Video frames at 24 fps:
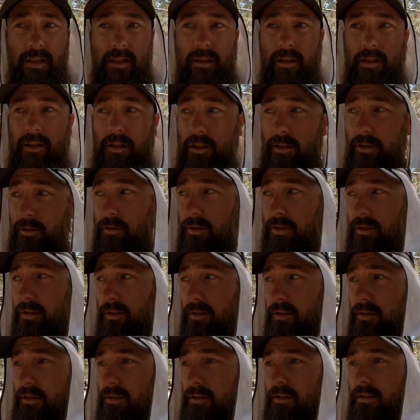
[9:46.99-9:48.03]
You can do it.
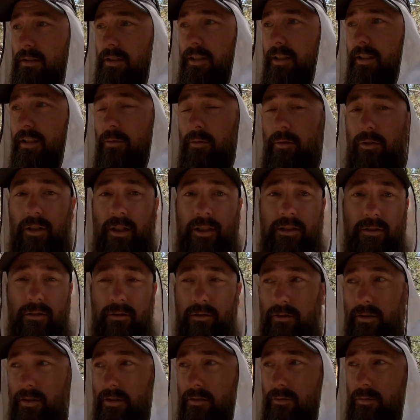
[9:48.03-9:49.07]
I did it with less than 2
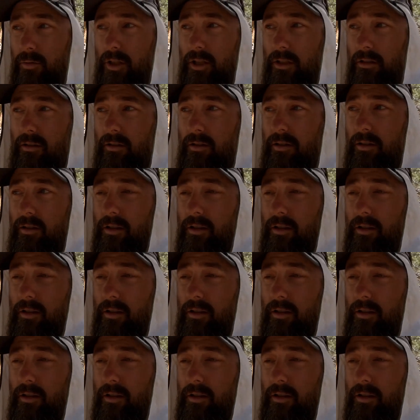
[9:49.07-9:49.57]
liters of water,